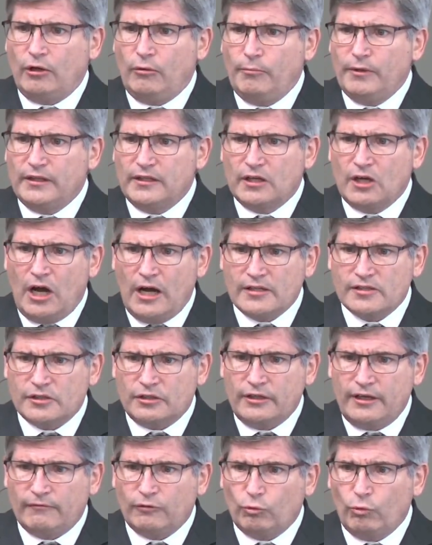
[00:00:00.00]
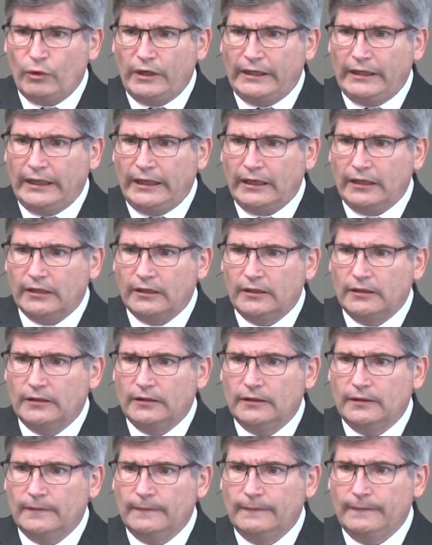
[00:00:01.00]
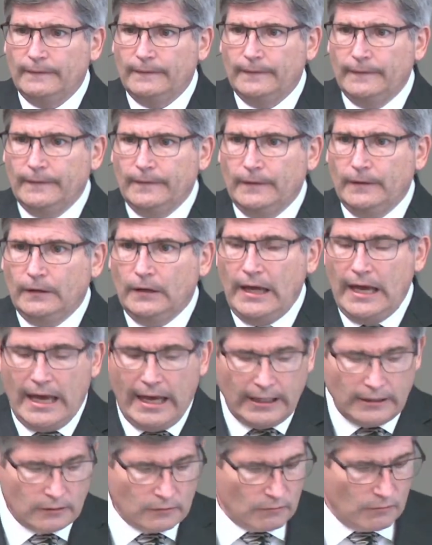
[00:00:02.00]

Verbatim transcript: but the gods are never winning. And